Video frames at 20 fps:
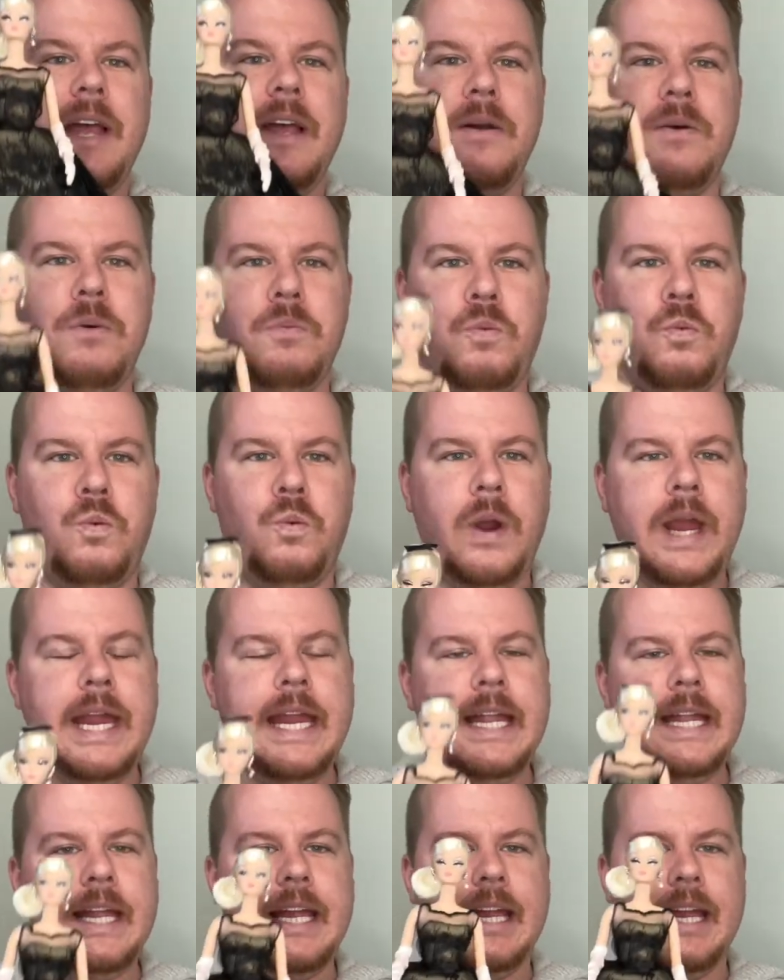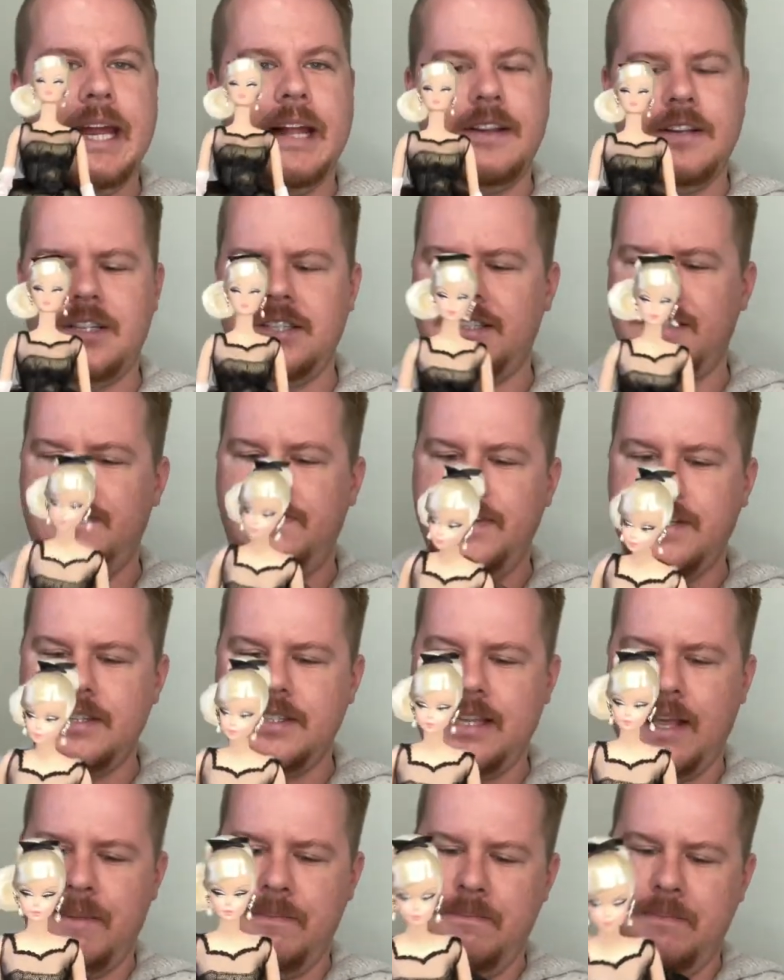weighty and just feels
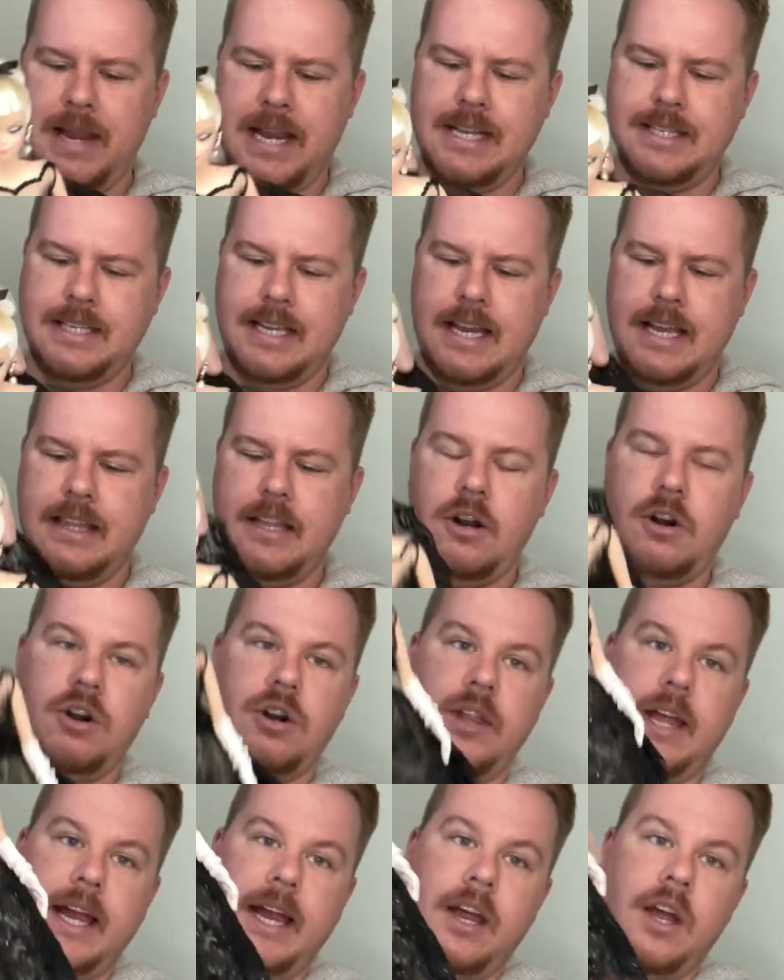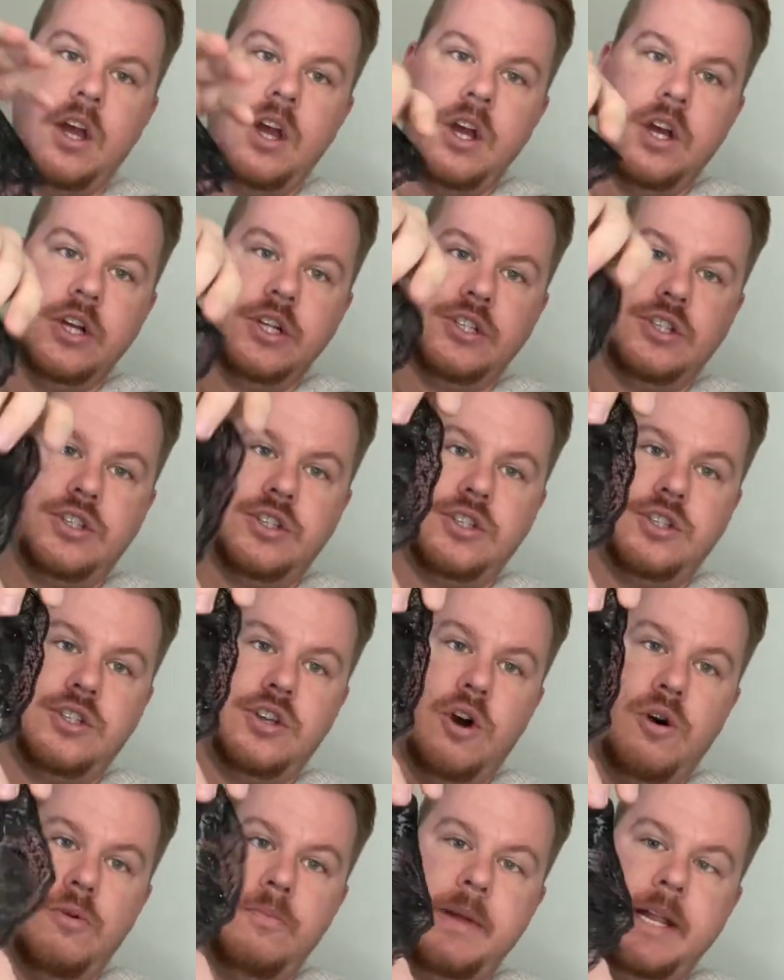amazing. And there are like
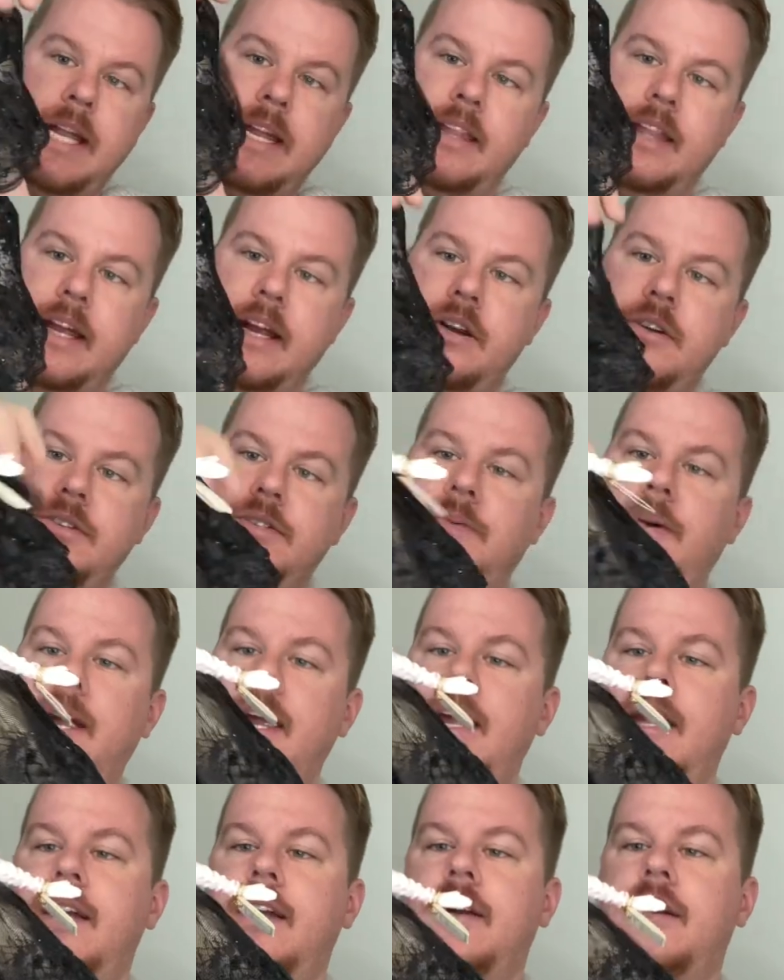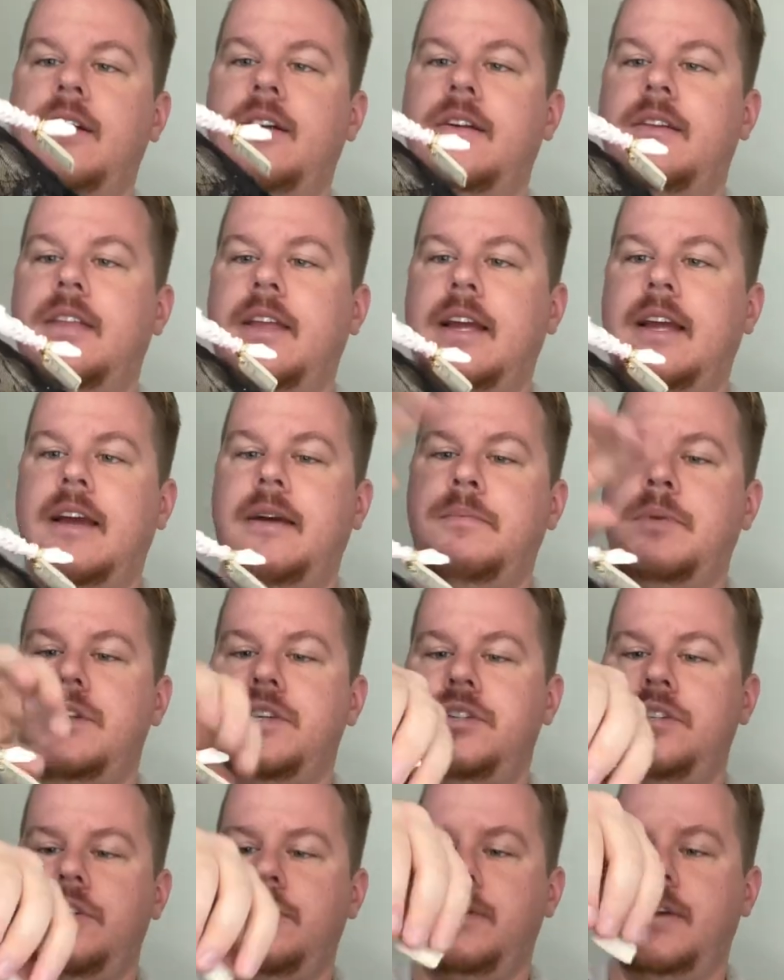so many layers right here. Like, I'm gonna
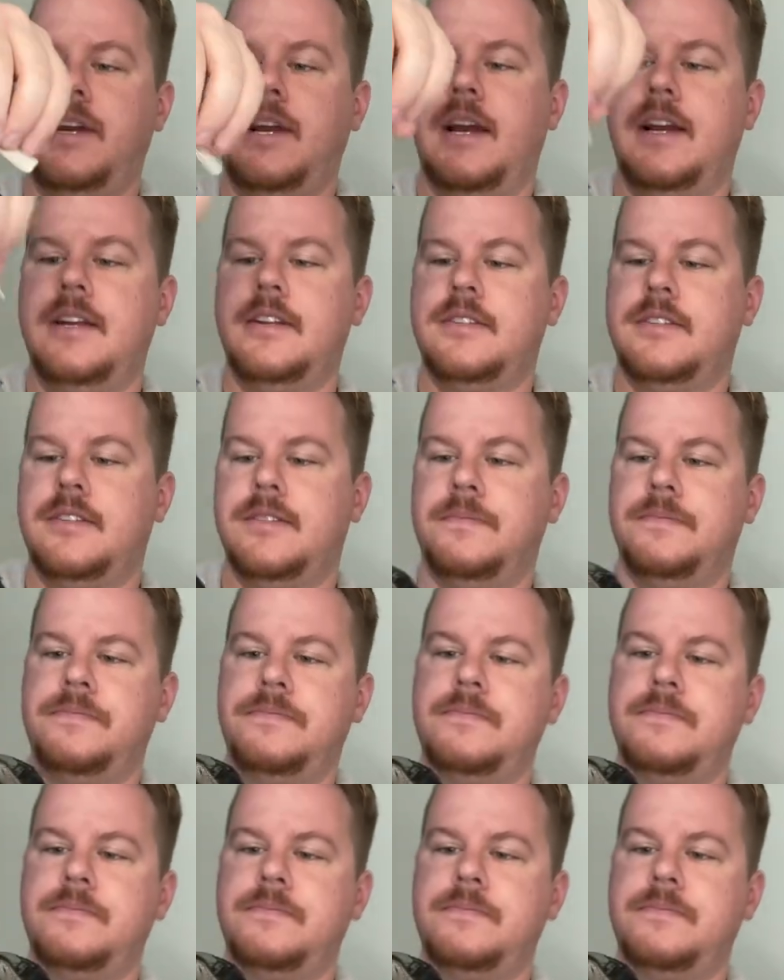show you guys.